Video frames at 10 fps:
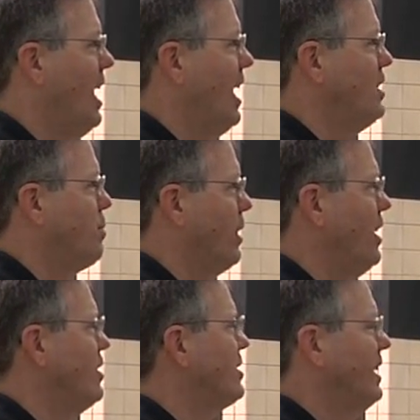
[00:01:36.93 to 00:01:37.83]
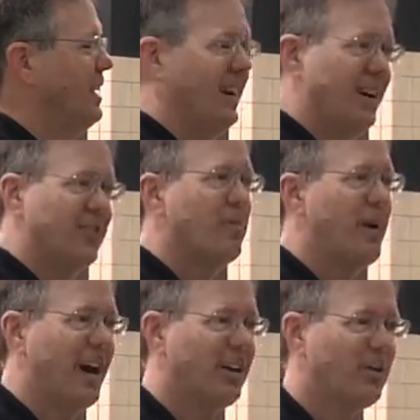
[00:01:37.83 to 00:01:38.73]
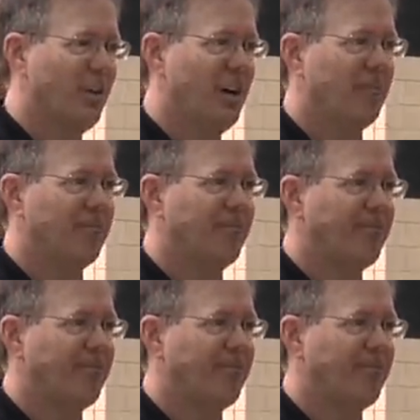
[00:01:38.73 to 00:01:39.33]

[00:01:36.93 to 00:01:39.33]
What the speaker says: college players hit the back of the rim.